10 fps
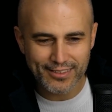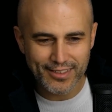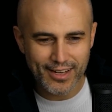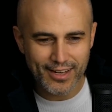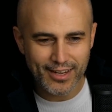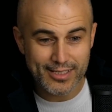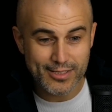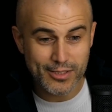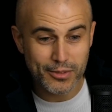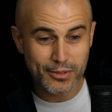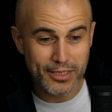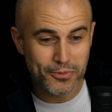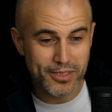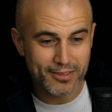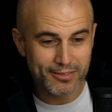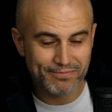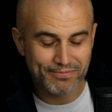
I'll see you next week.